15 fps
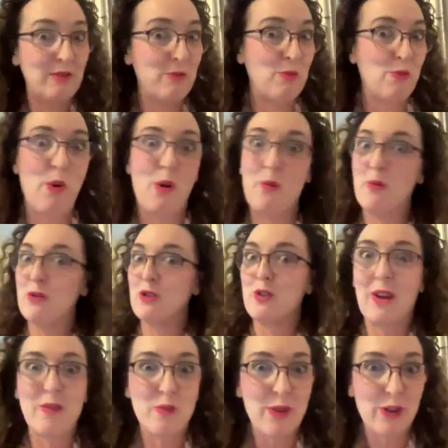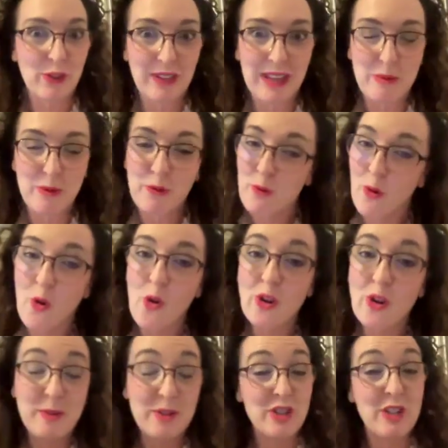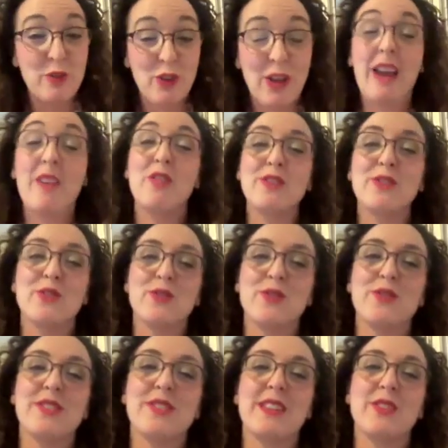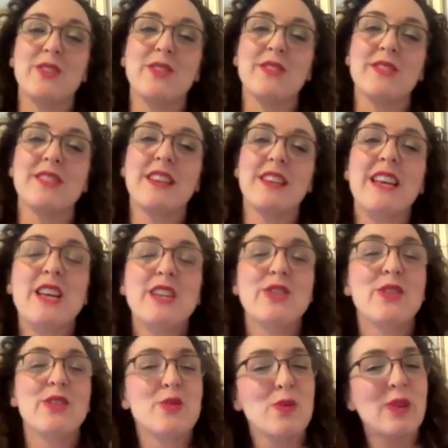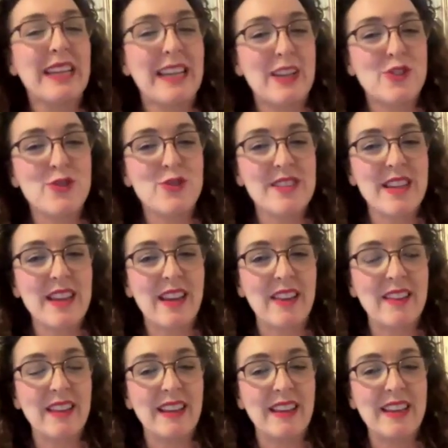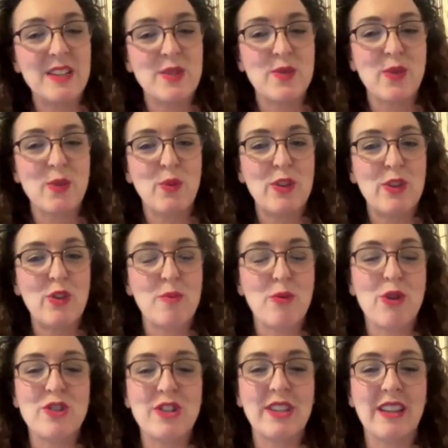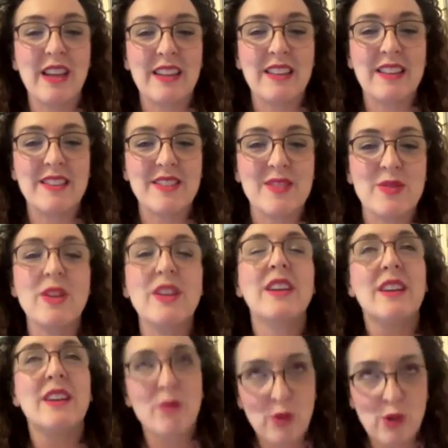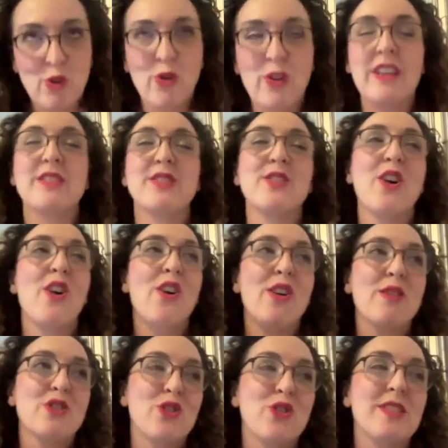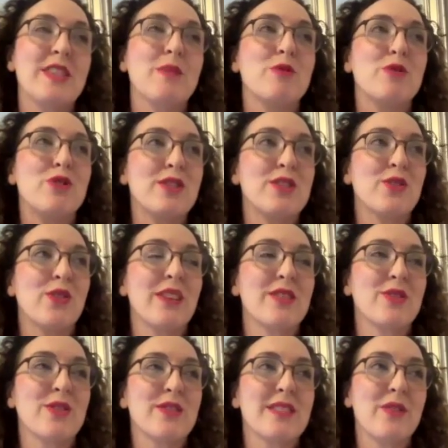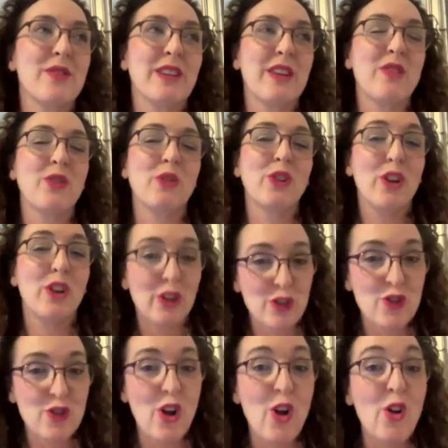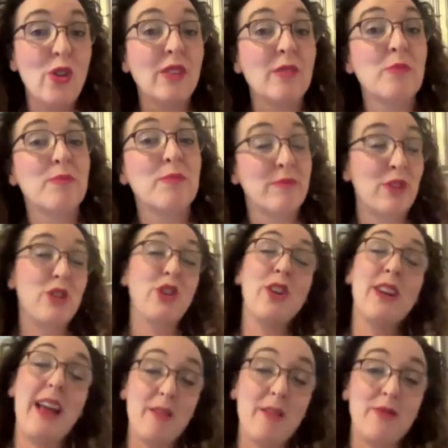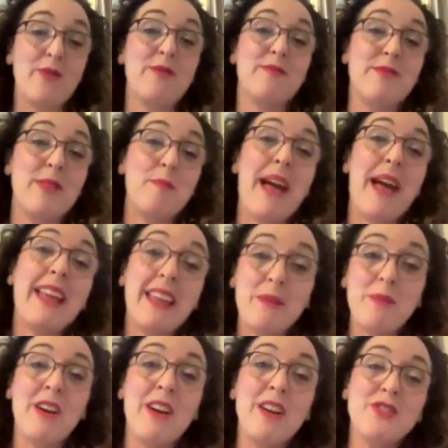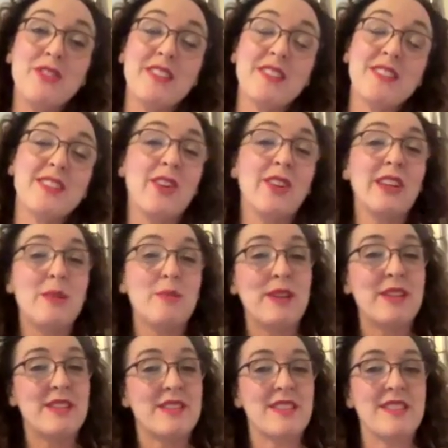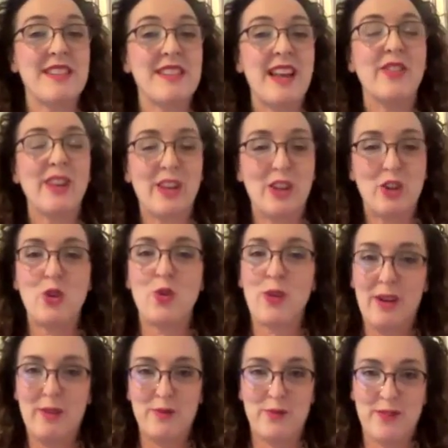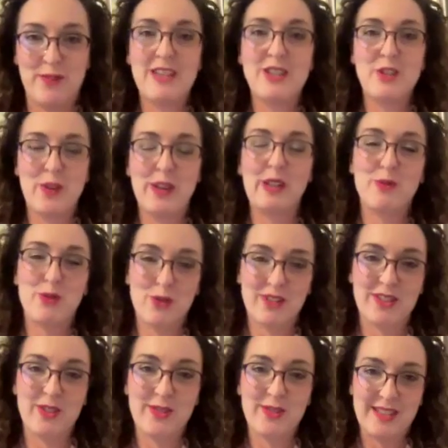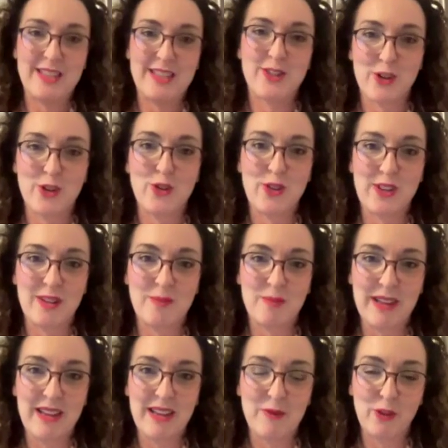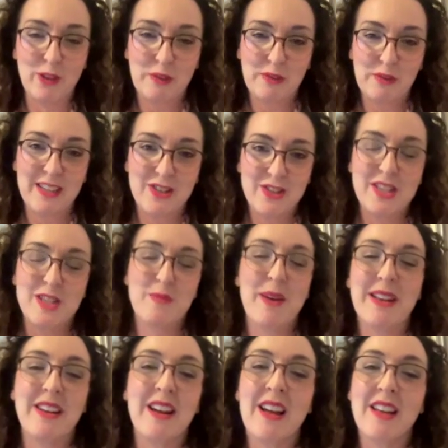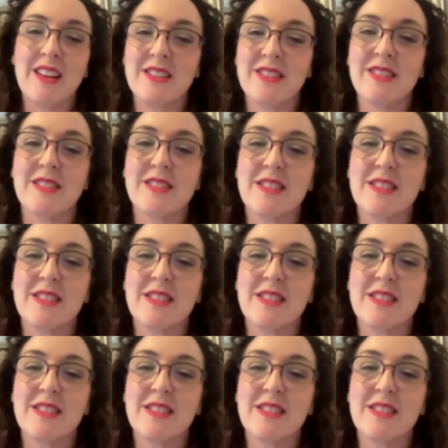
what would you have a record label for, especially if you had those sorts of skills? Yeah. So it's really interesting, I guess, when you're emerging like this, recording a song, choosing a producer, all that sort of stuff. It gives you a lot of control. You don't have the backing behind you necessarily, but it sounds like you have developed your skill set so you can be a fully fledged independent artist.